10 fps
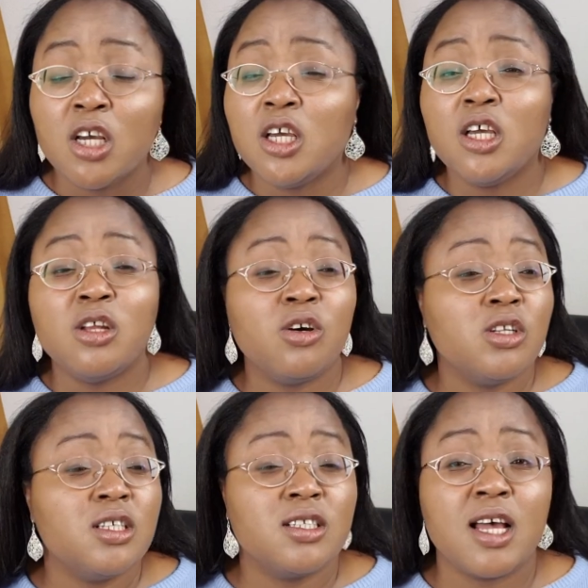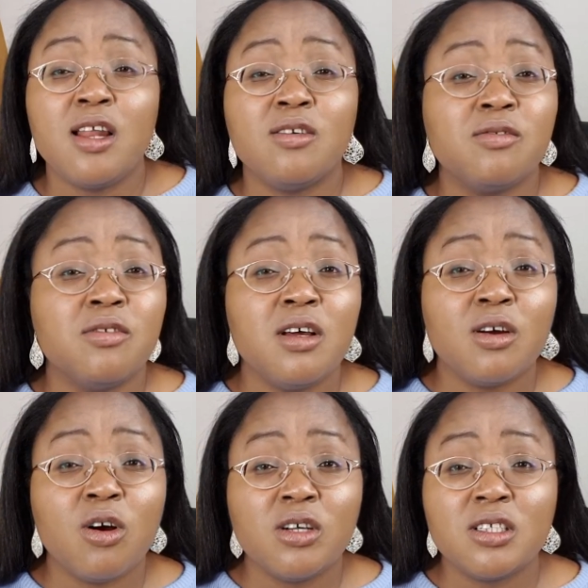in all these kind
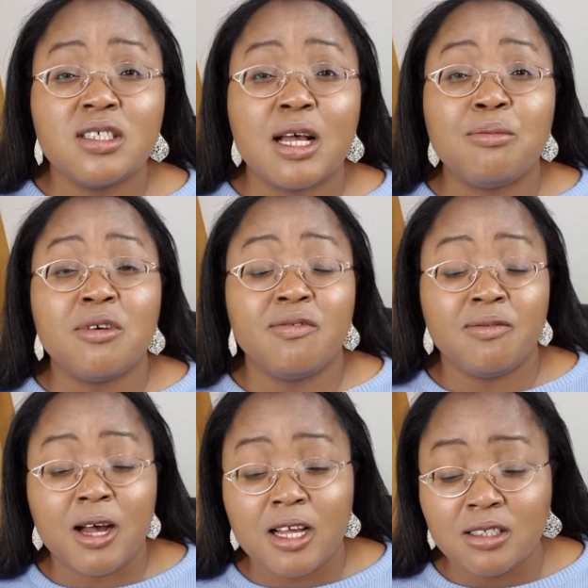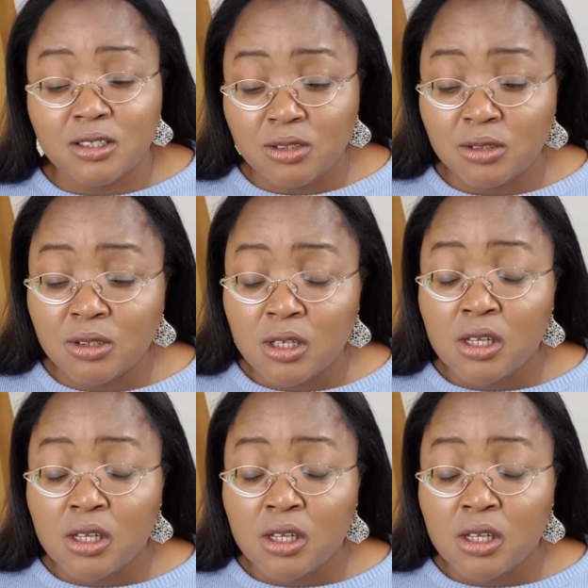of courses that prepares you,